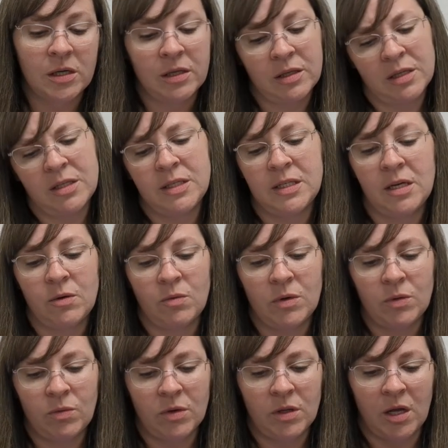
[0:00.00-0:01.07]
let's see,
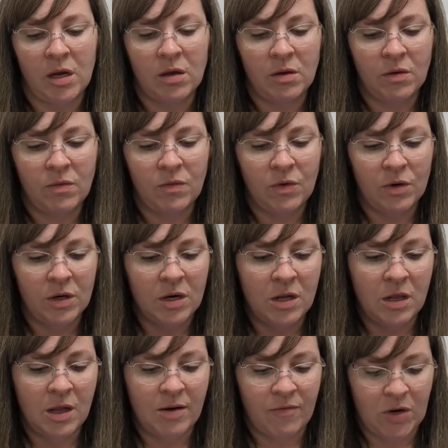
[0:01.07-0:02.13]
what were they? 4 and
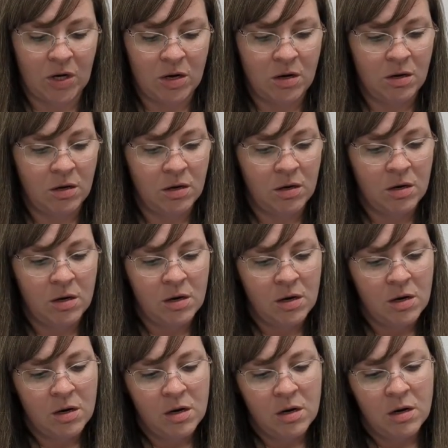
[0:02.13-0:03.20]
11.
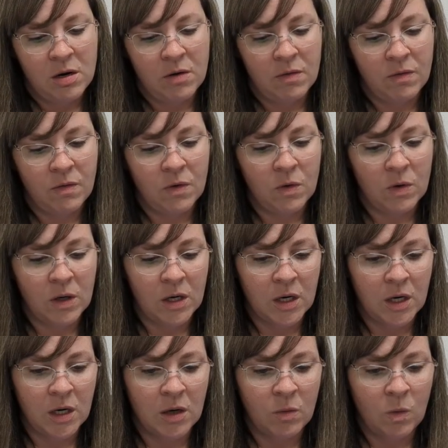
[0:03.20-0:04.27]

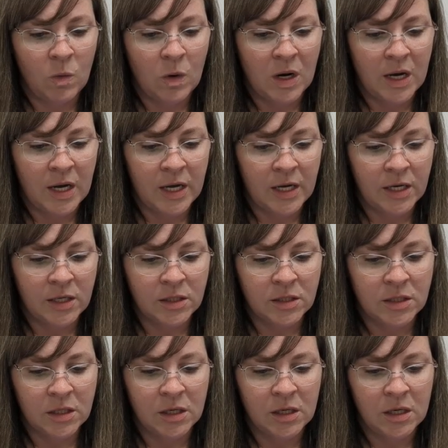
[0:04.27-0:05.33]
4 was
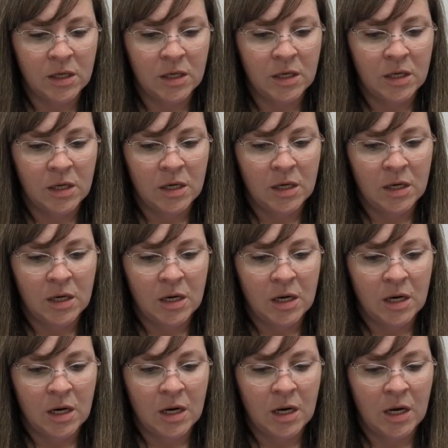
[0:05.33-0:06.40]

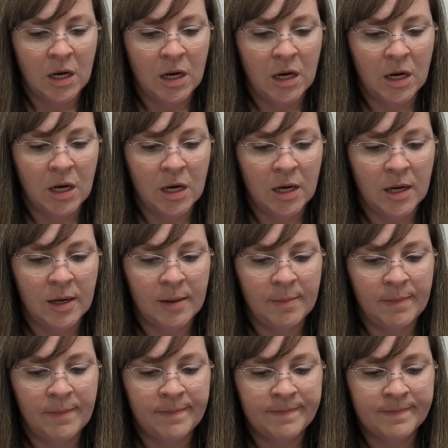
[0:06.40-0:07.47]
um,